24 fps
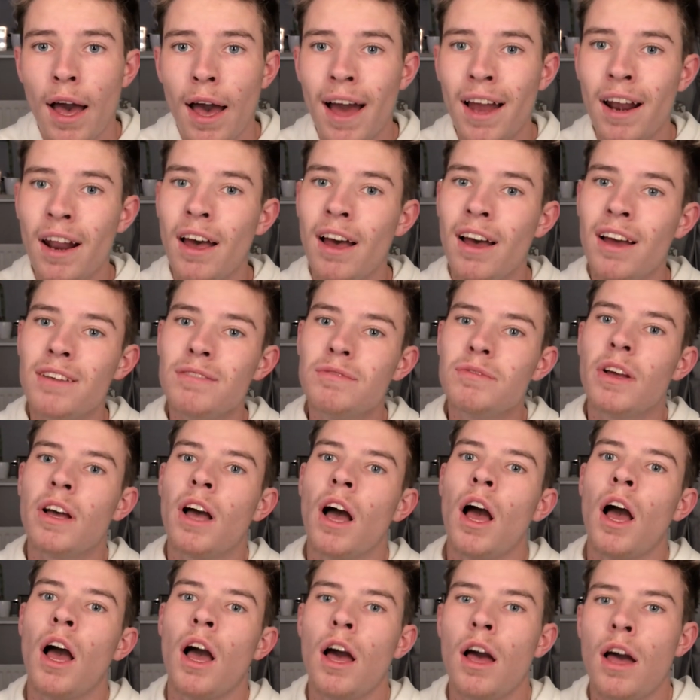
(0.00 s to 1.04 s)
Hello,
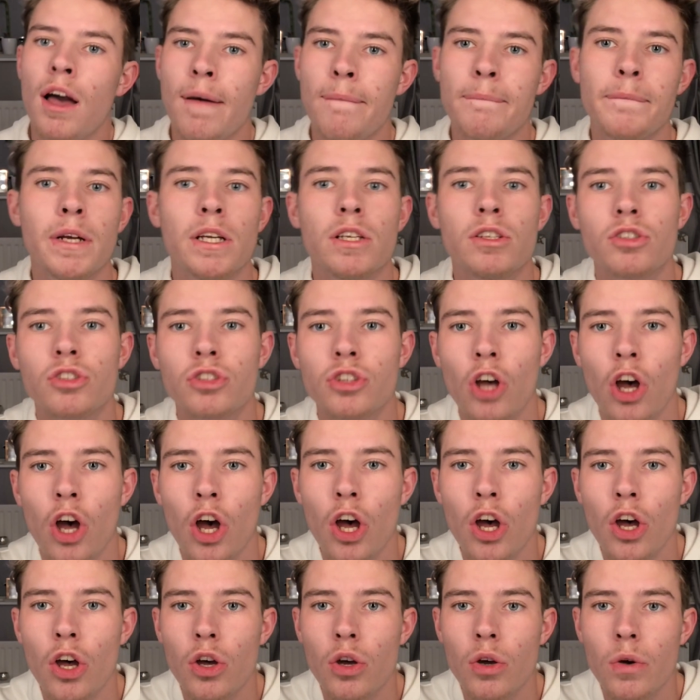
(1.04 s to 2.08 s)

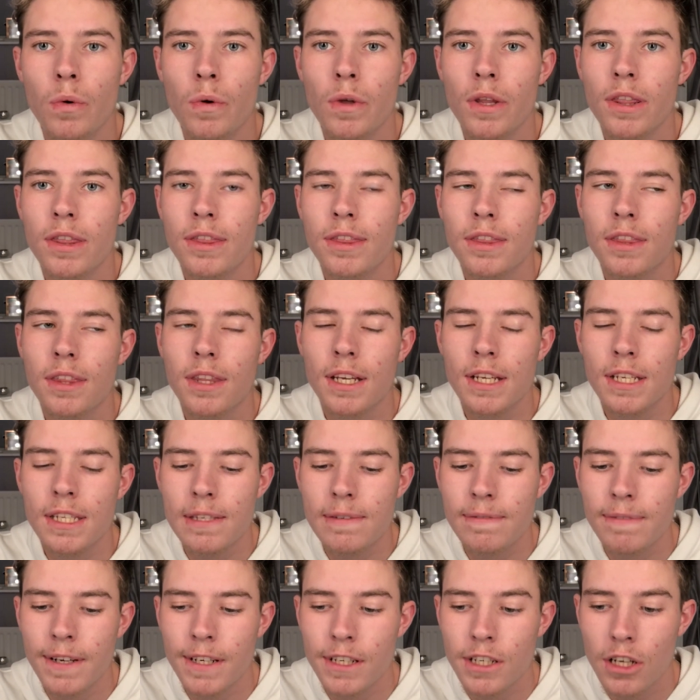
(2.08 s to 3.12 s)
so
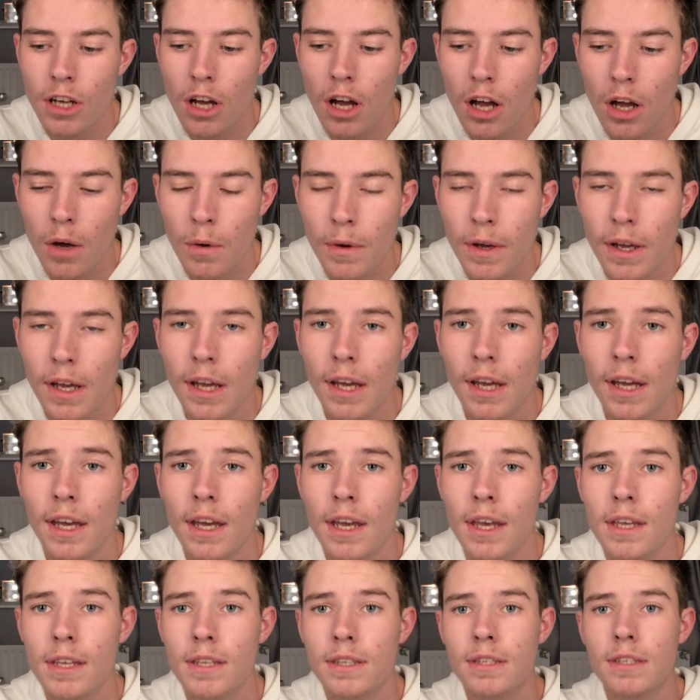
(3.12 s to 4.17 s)
this video
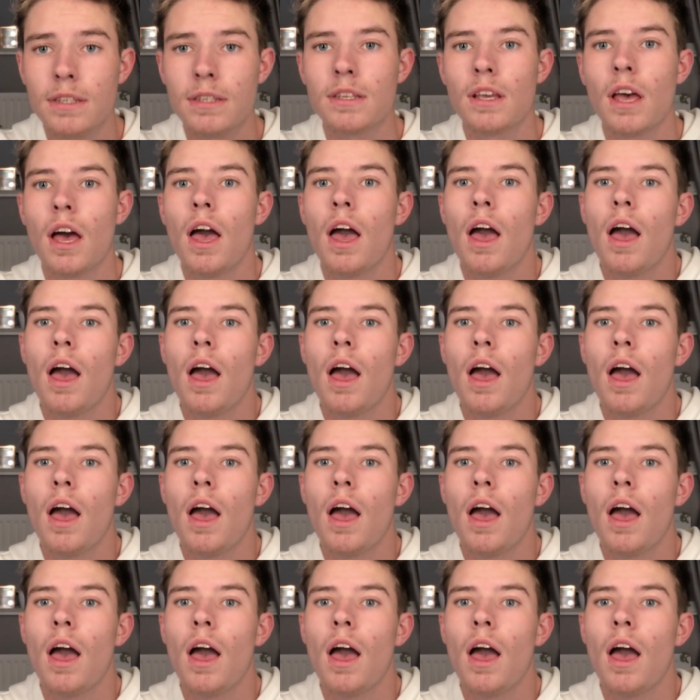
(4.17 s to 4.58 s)
is